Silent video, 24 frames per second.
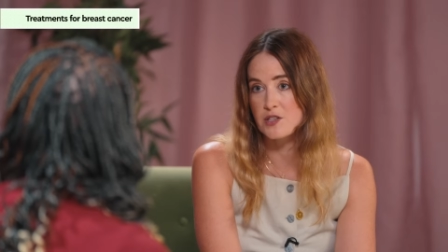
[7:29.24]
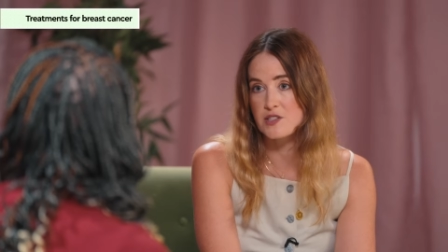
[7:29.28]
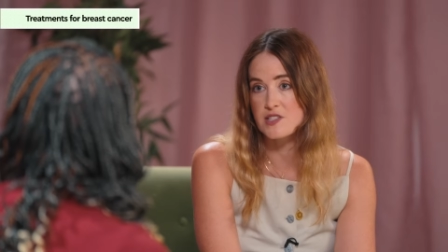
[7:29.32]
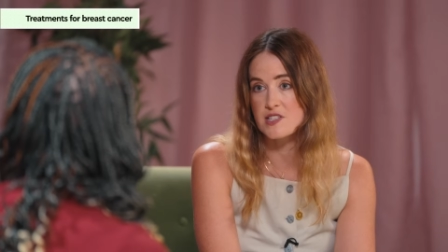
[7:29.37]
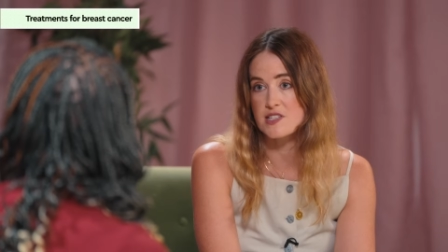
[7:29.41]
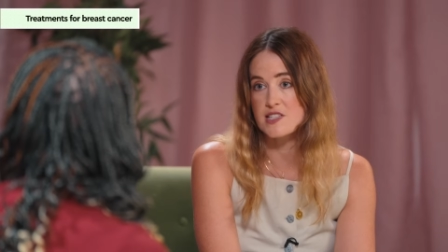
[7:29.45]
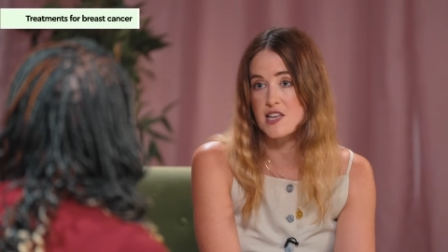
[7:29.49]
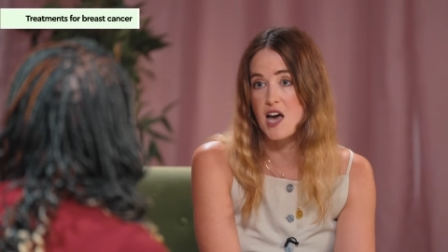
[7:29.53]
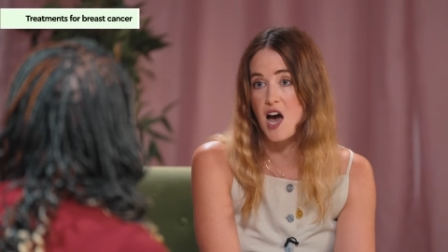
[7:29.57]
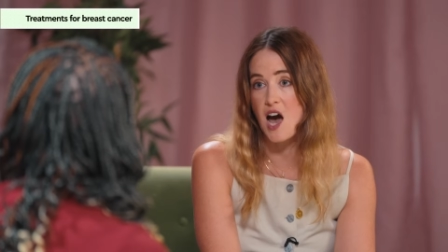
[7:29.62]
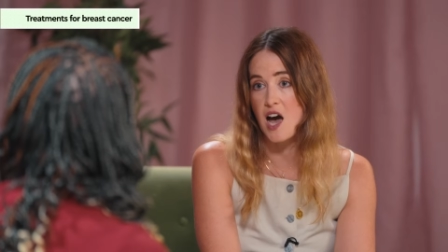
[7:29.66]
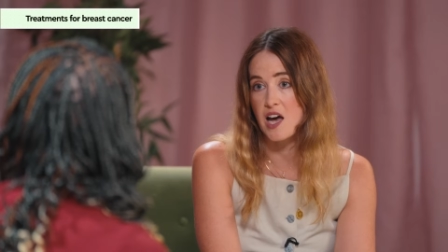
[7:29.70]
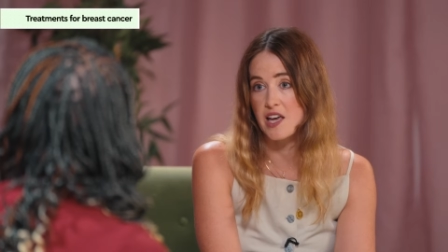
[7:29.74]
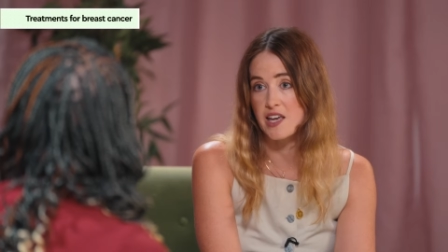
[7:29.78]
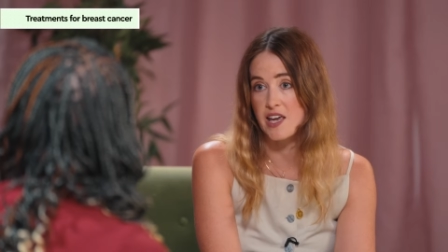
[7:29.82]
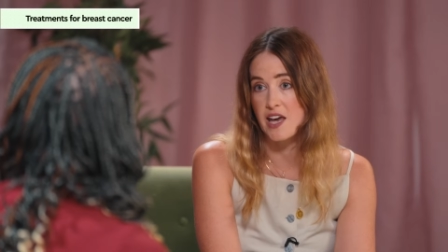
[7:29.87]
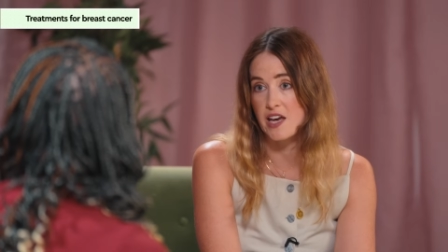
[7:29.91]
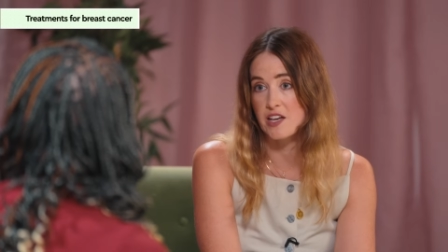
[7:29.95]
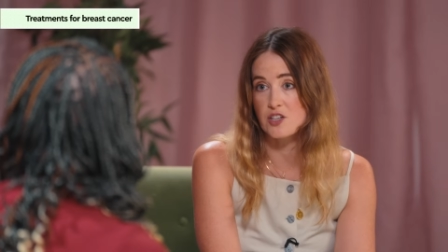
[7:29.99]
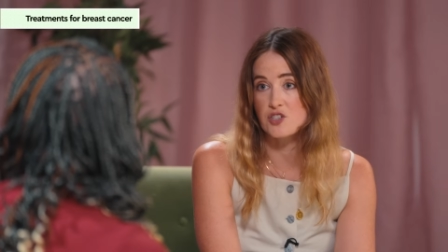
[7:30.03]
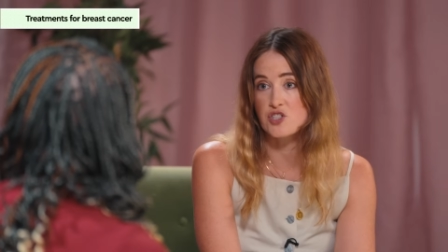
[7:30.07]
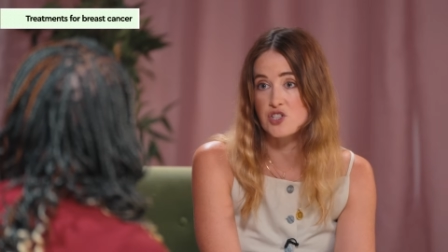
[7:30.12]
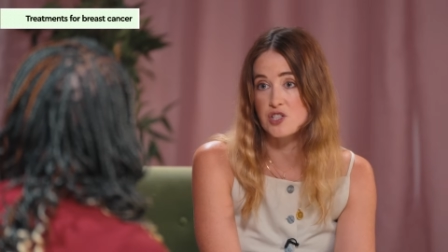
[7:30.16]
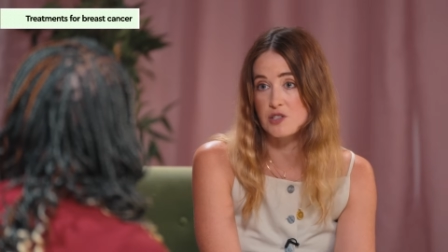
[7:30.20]
uses high
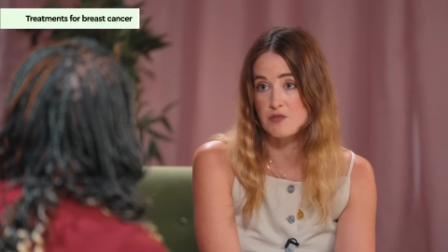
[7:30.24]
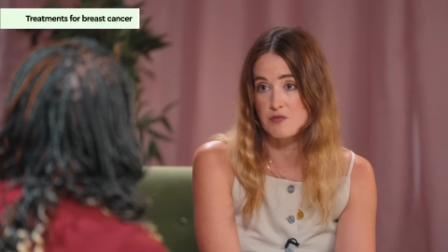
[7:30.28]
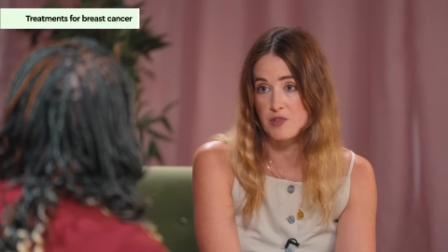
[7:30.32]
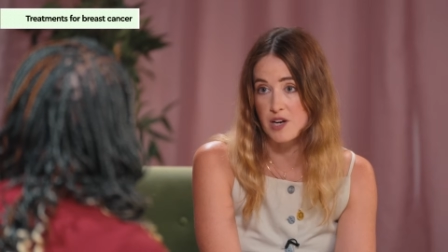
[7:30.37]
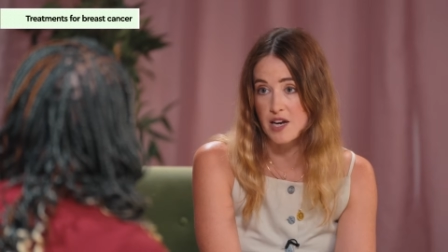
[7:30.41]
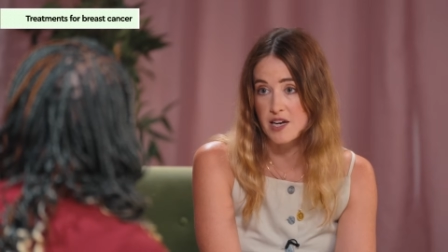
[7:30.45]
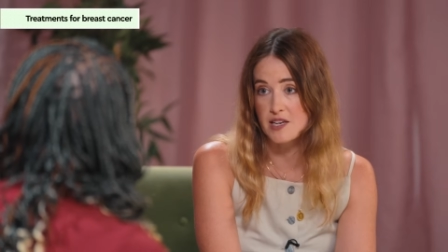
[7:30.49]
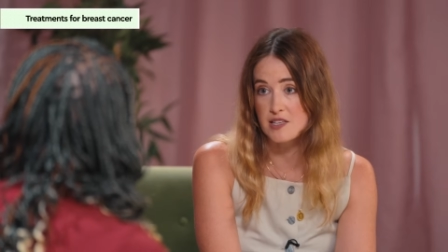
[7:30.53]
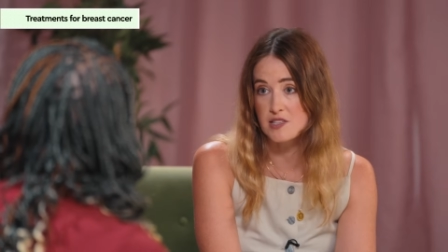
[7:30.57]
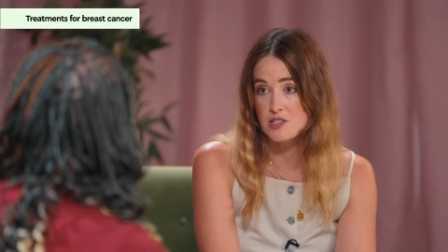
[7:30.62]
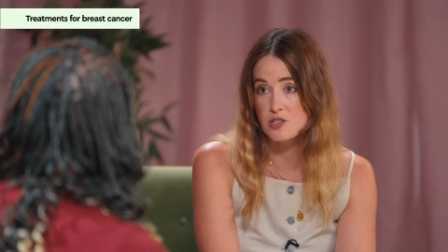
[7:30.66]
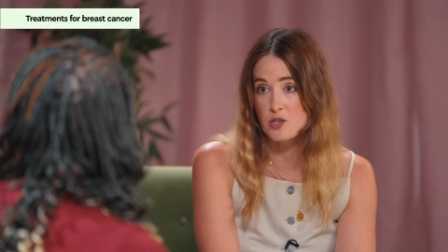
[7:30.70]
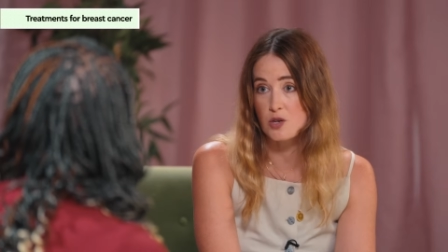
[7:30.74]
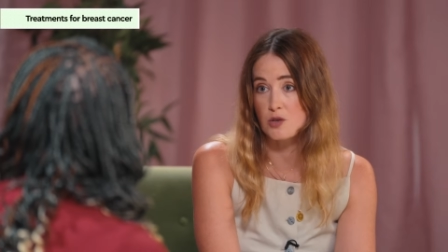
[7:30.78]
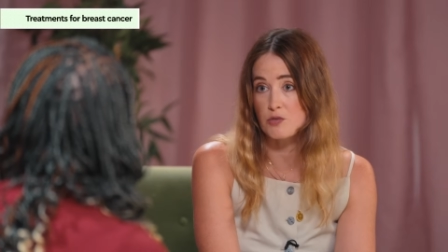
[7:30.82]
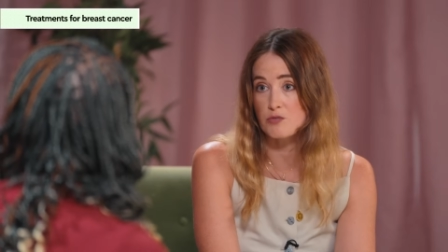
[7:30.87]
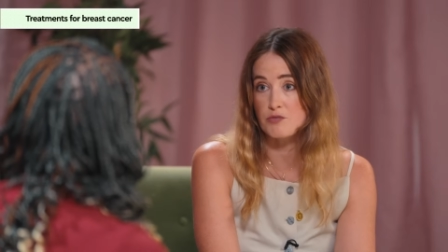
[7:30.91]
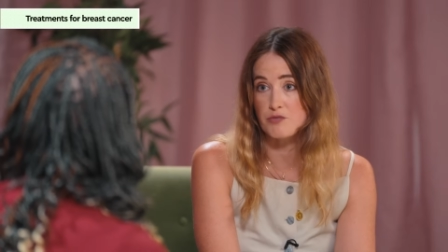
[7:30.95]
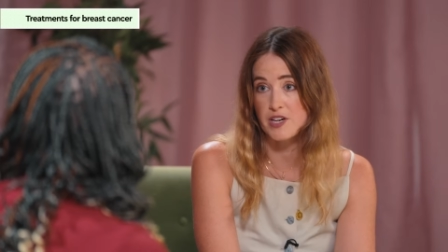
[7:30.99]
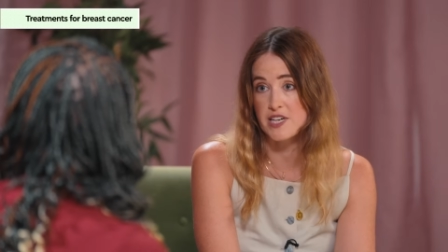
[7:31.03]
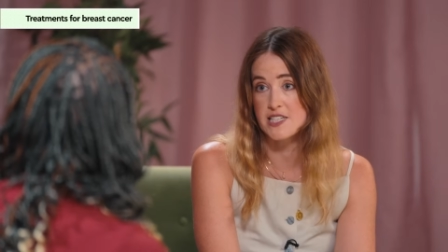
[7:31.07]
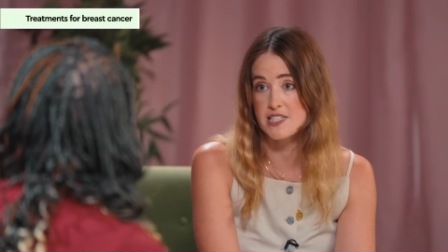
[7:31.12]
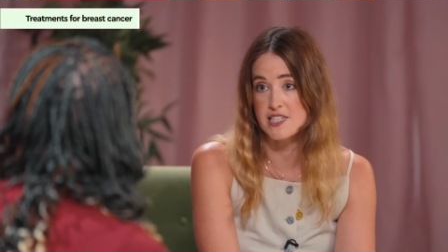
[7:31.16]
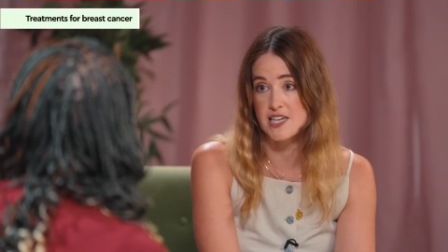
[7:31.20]
energy rays called
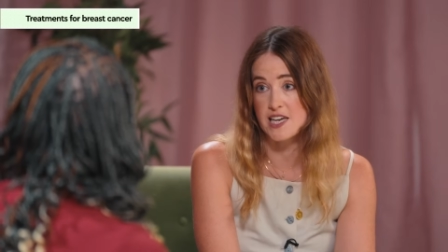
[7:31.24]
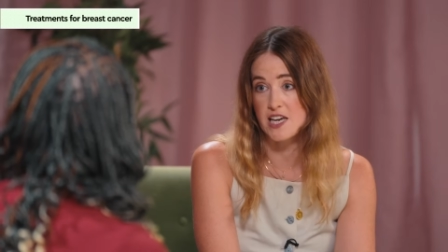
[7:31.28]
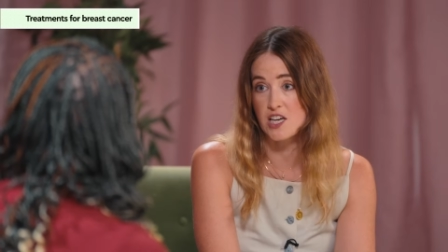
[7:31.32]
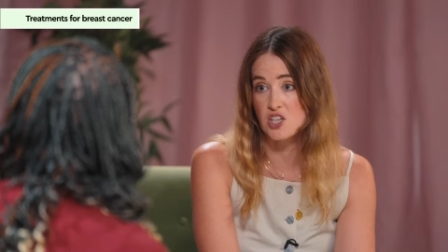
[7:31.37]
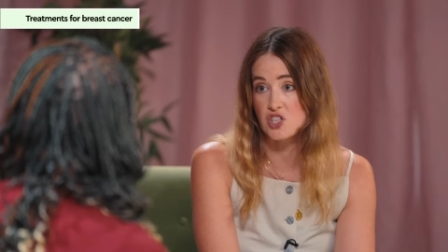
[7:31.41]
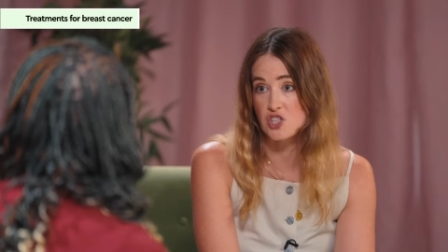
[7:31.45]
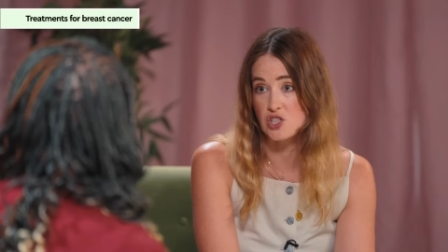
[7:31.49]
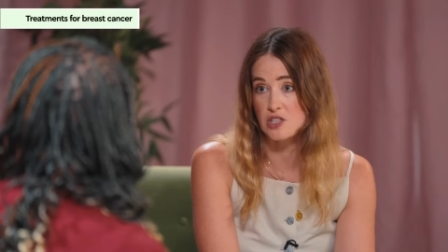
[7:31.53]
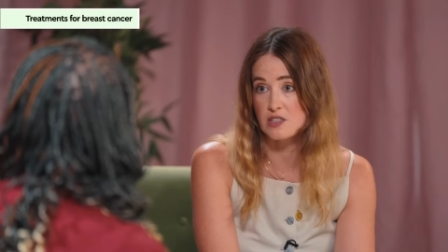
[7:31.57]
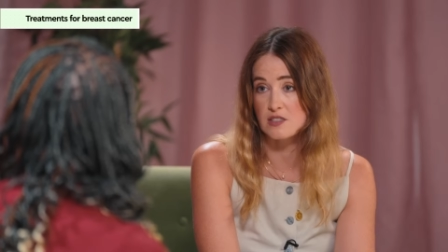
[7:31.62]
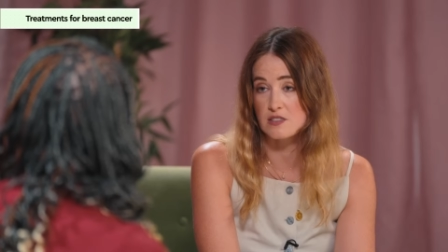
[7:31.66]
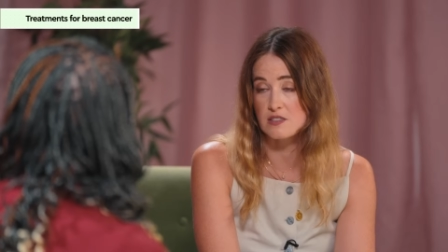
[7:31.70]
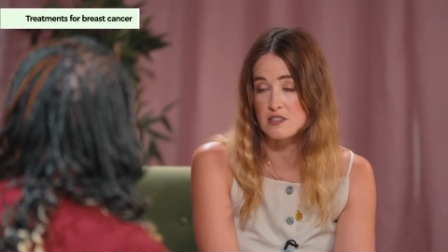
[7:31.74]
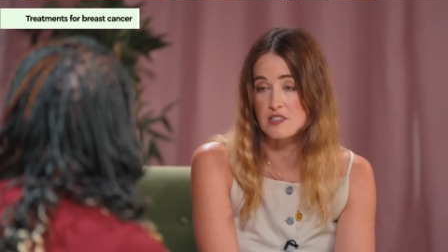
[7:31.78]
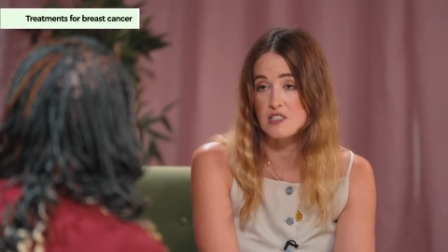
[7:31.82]
radiation